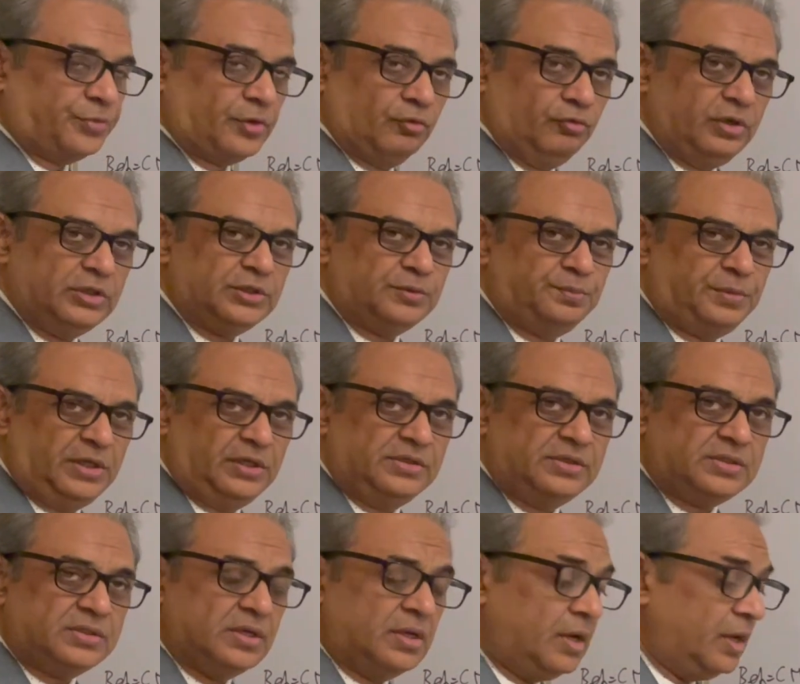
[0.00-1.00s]
which
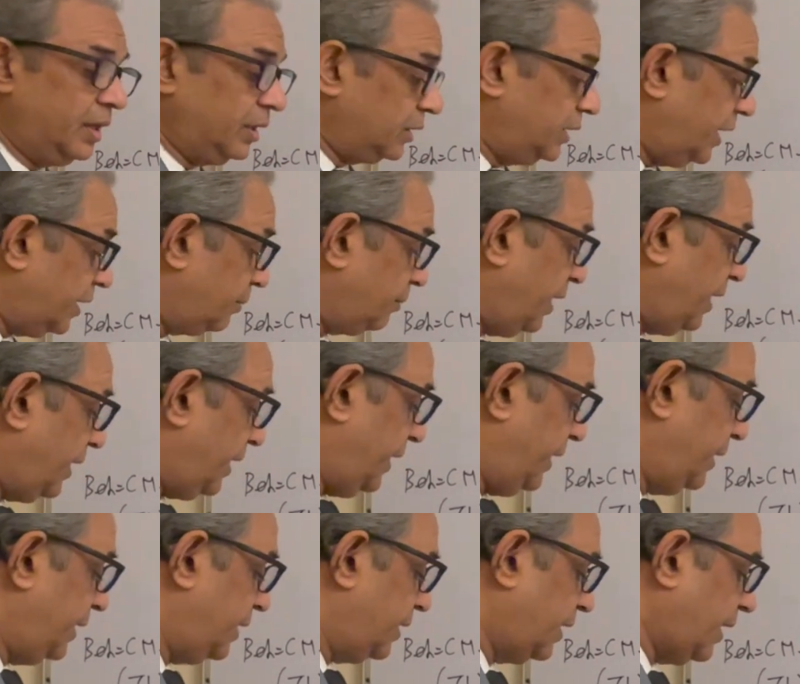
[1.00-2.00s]
means that my
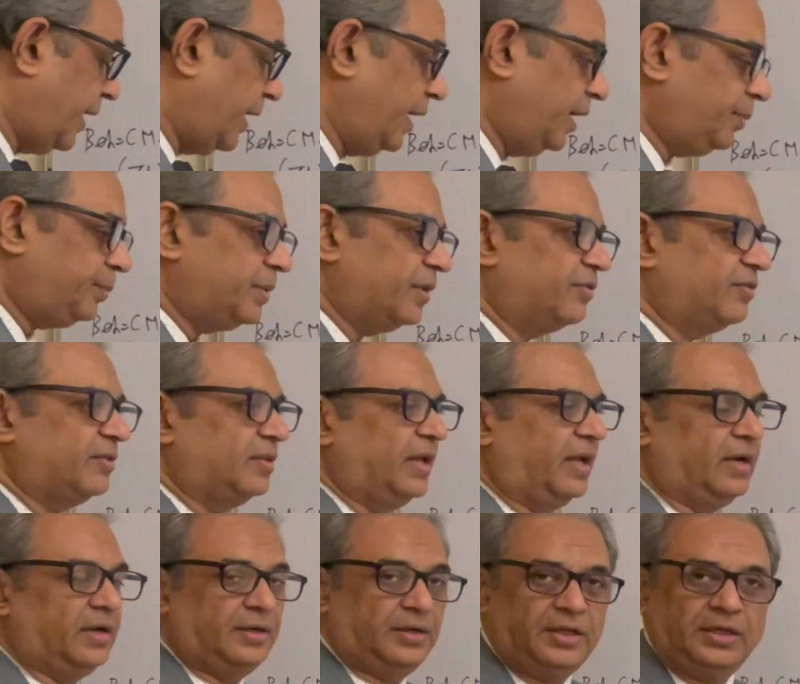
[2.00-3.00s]
entire
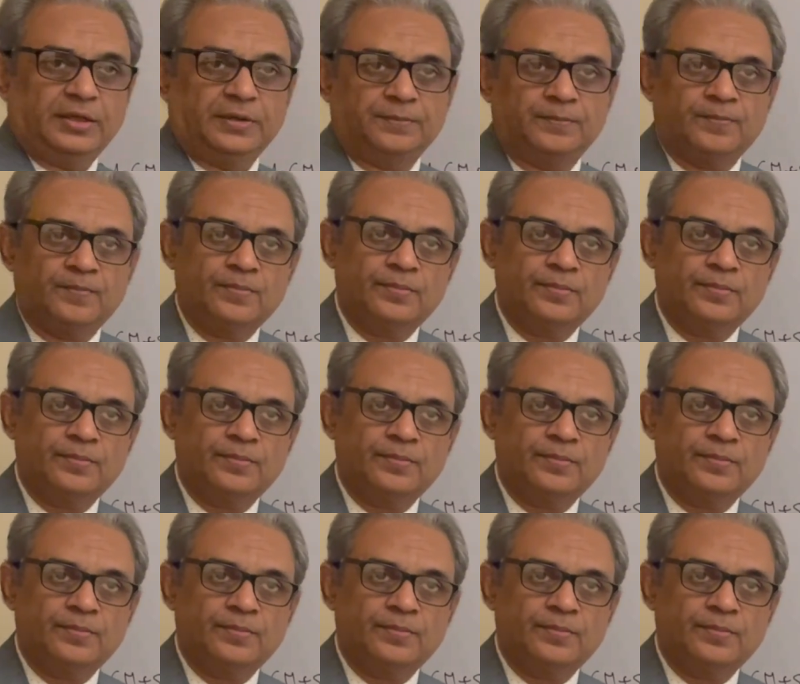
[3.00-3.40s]
personality,